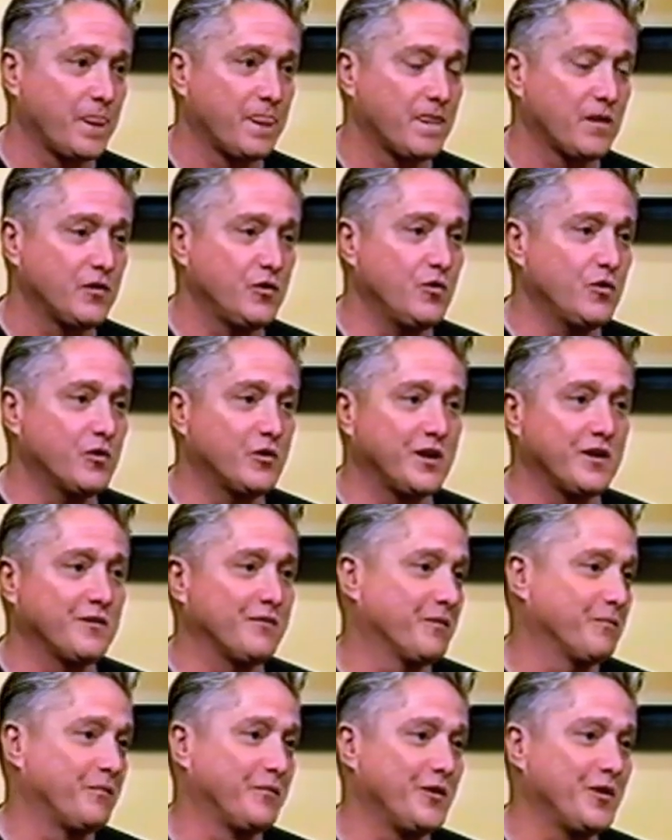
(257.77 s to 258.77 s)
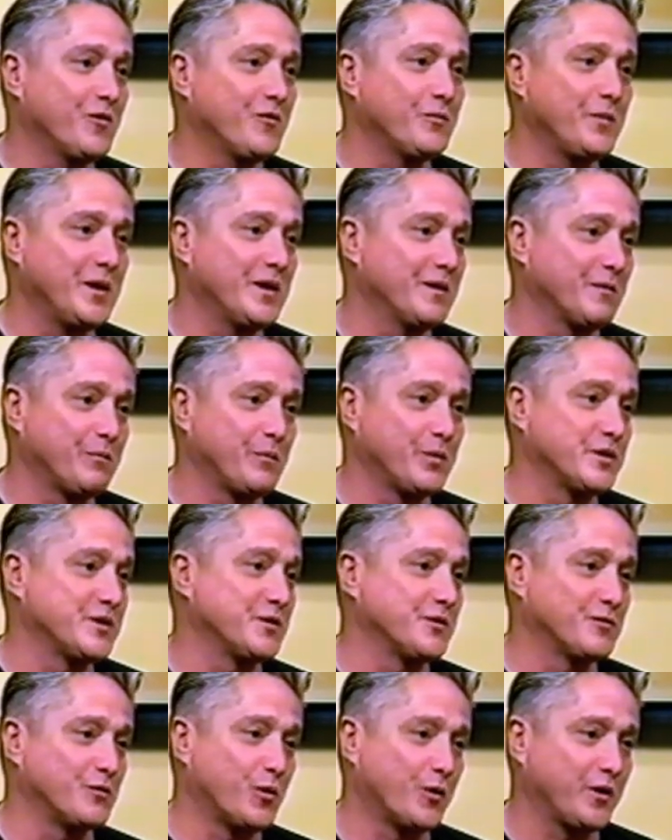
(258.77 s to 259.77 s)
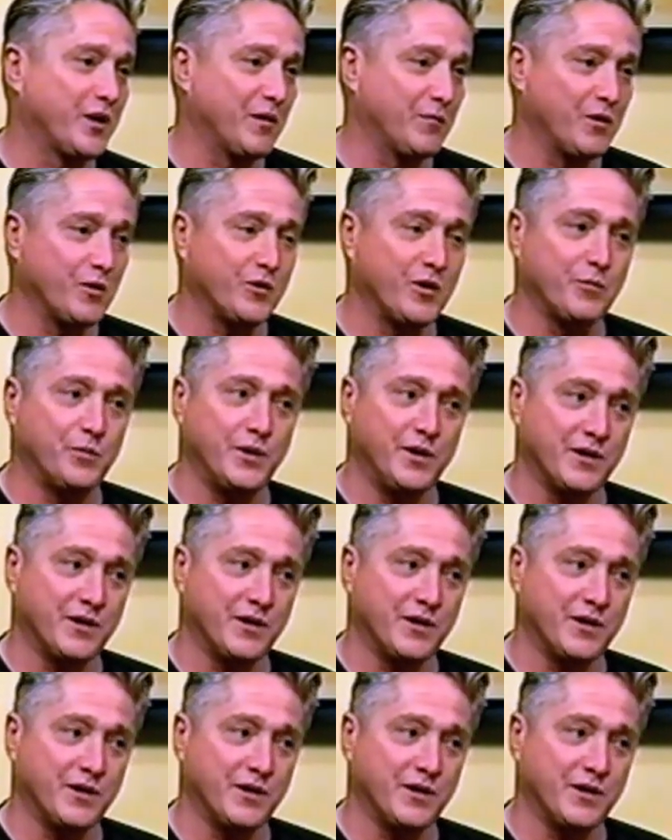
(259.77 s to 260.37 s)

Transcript: You don't be in a prisoner of war camp and don't get PTSD.